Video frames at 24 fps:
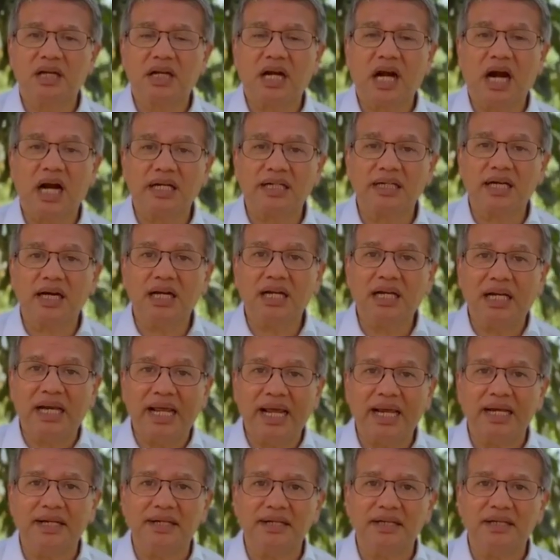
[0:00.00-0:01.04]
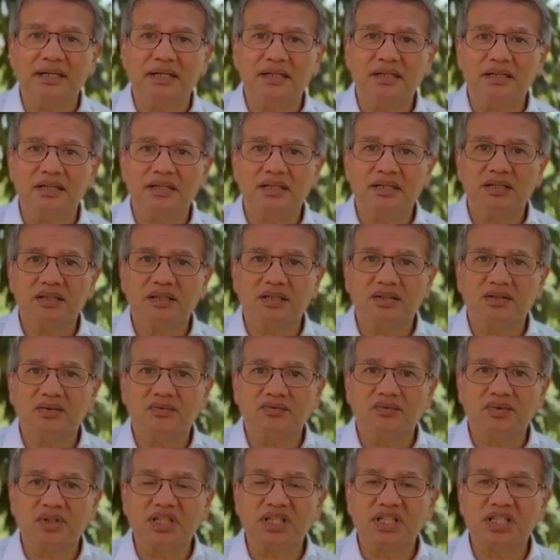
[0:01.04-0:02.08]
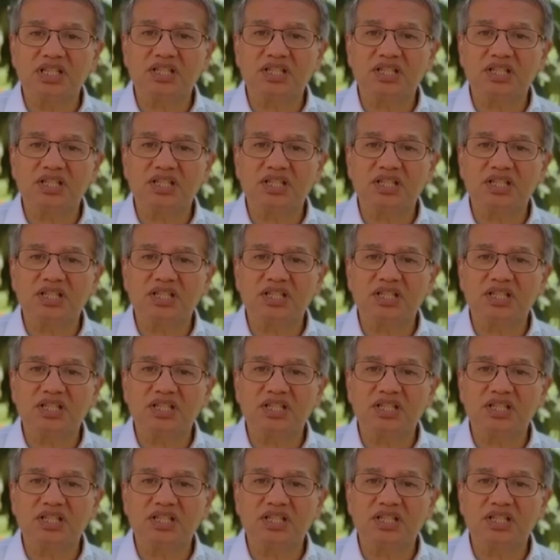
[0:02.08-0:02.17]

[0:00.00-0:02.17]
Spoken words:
CADA land, which